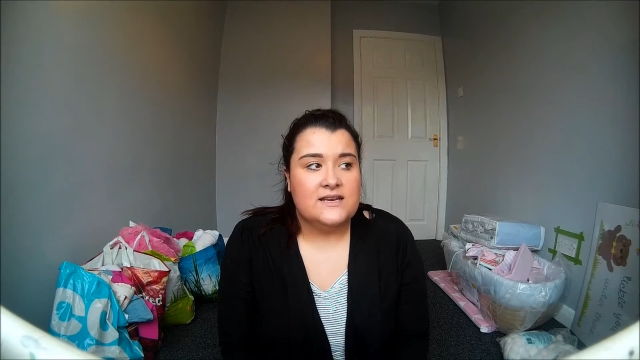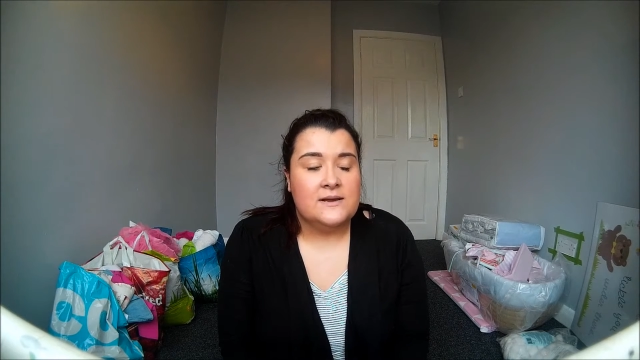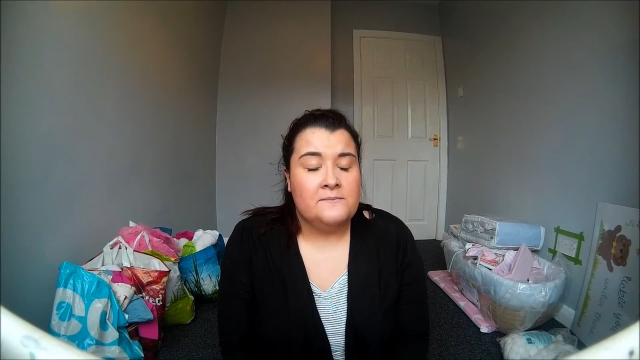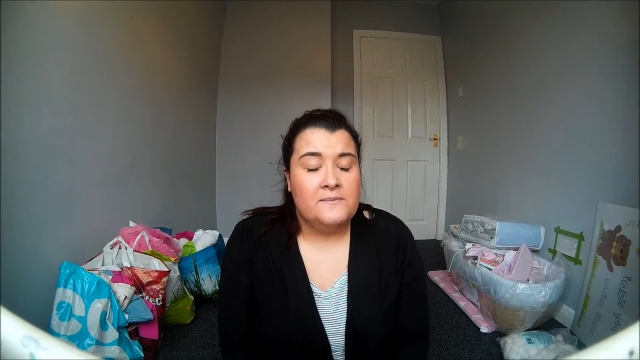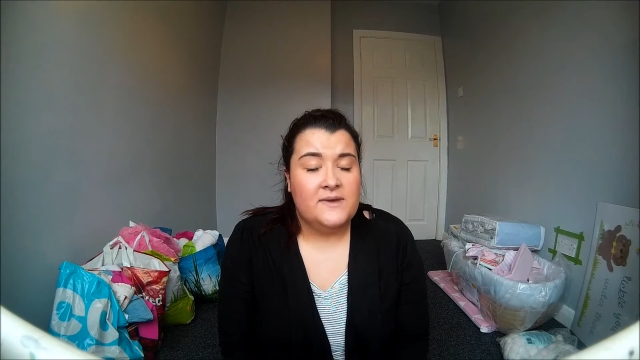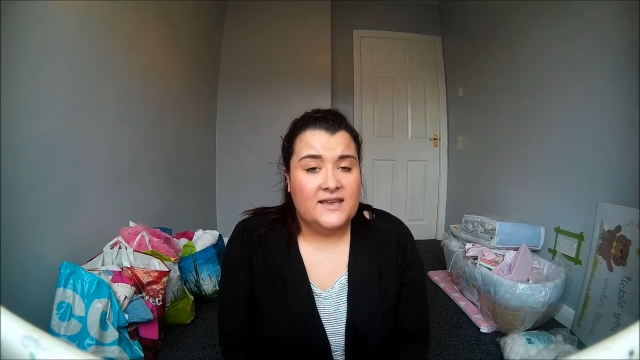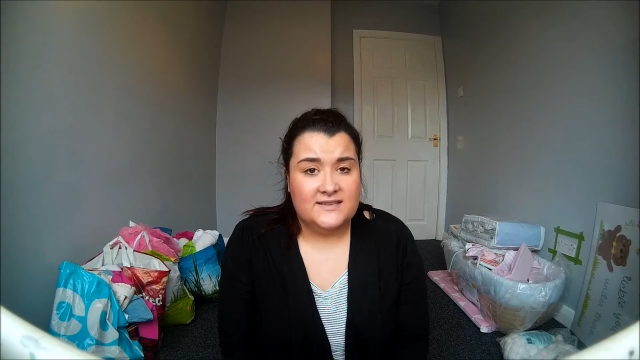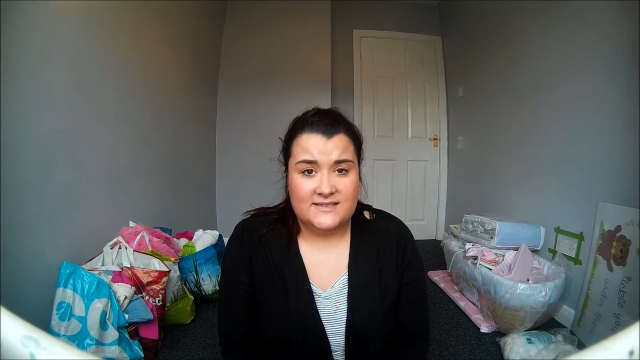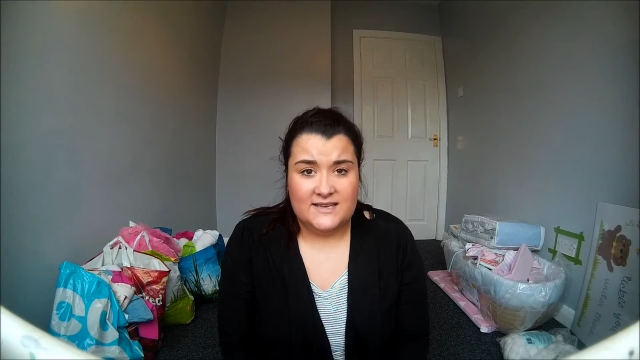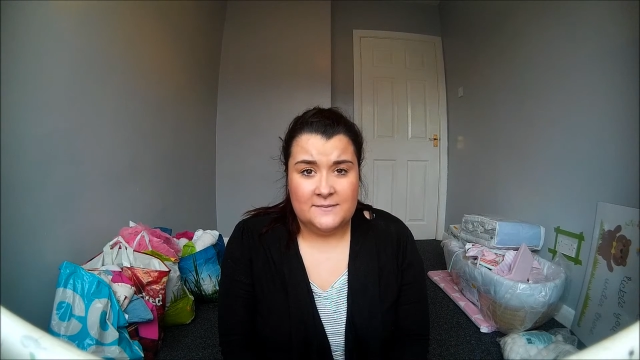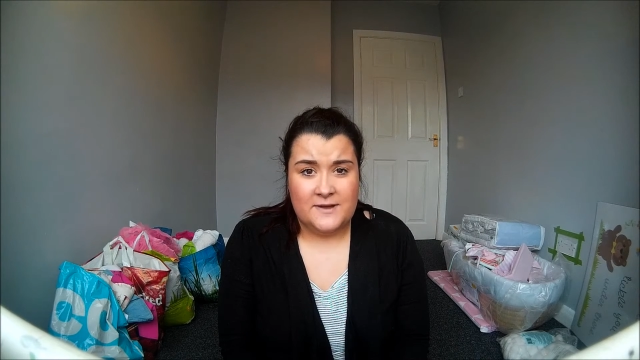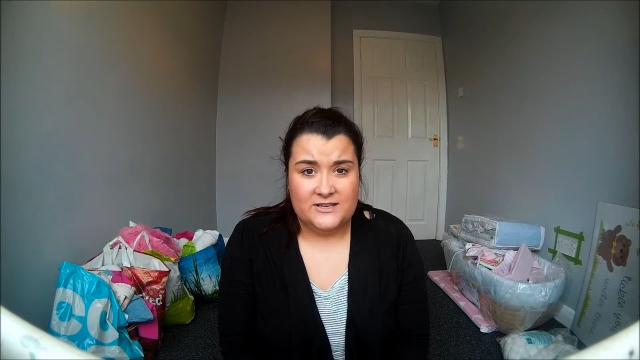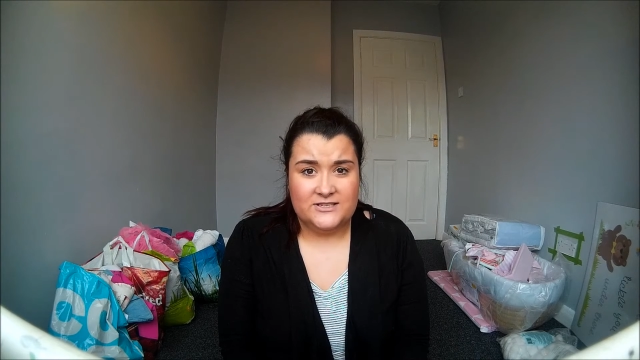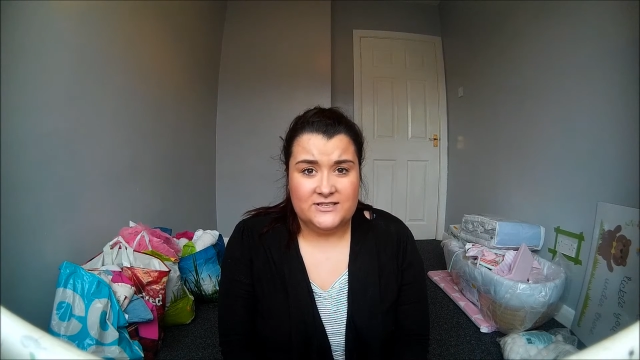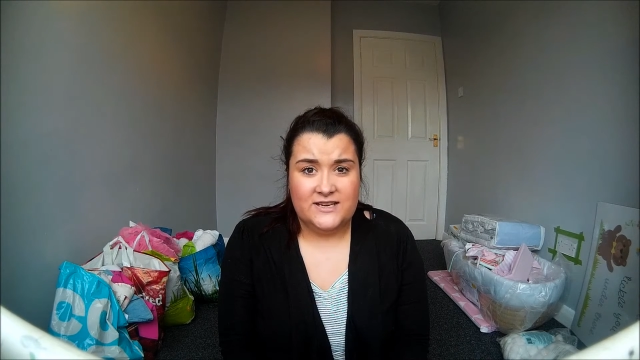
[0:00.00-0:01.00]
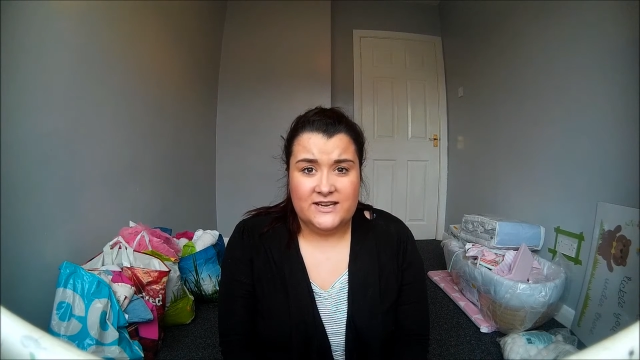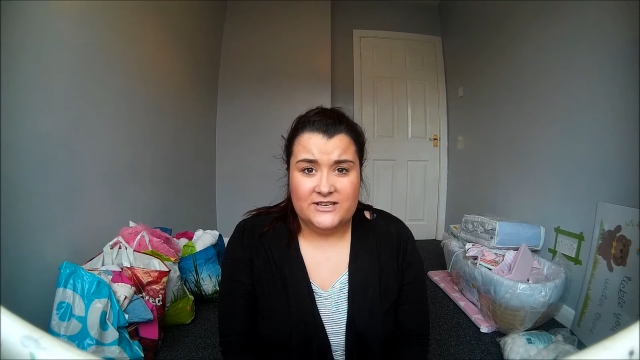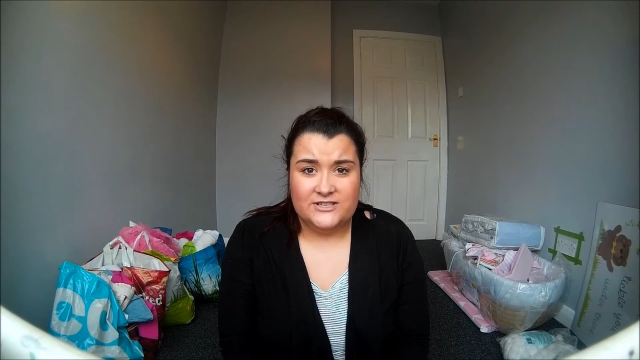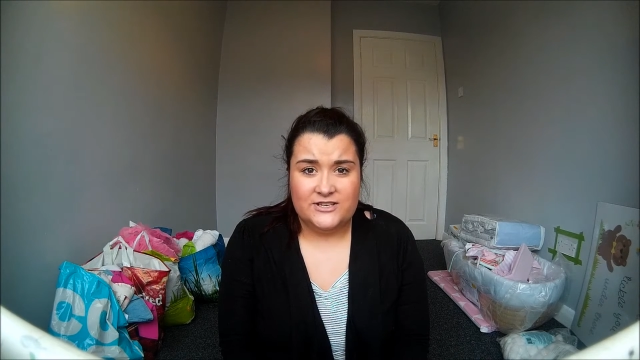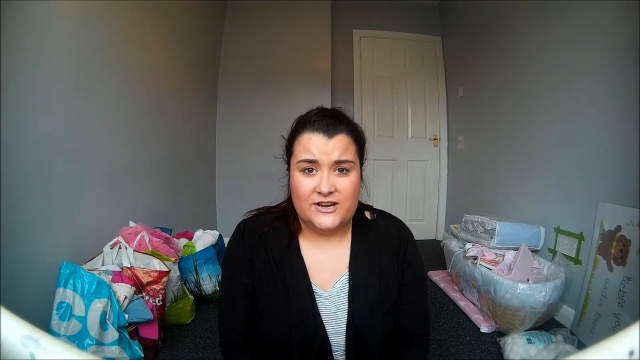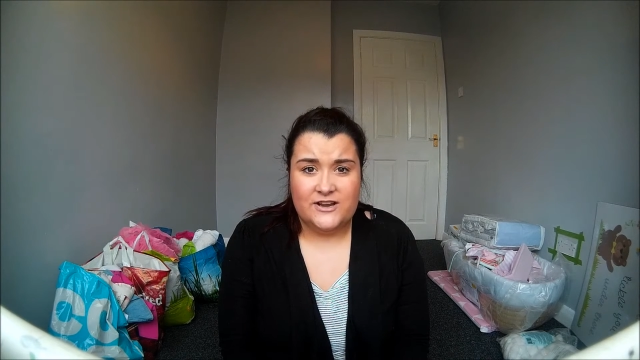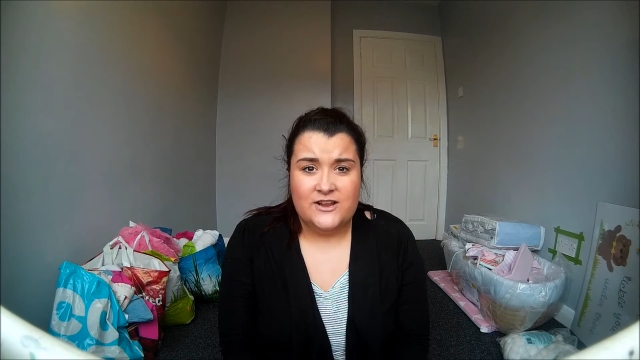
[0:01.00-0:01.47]
an amazing
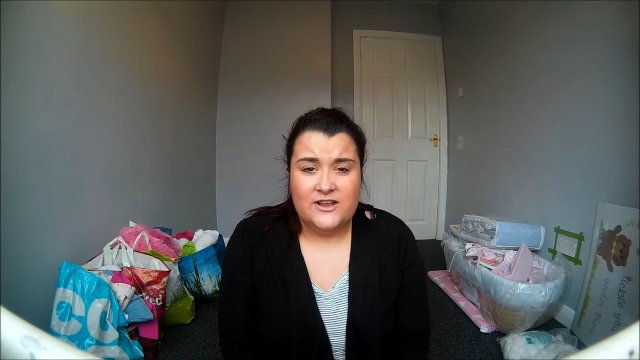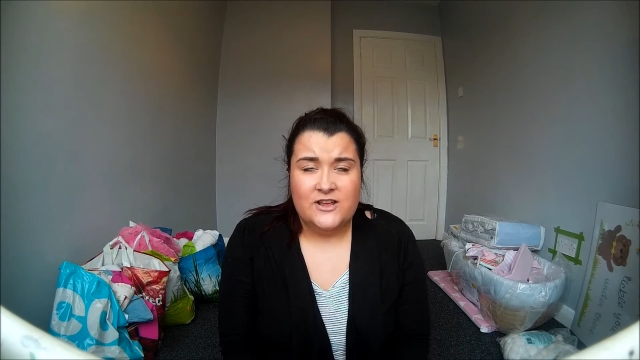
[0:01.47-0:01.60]
imagination.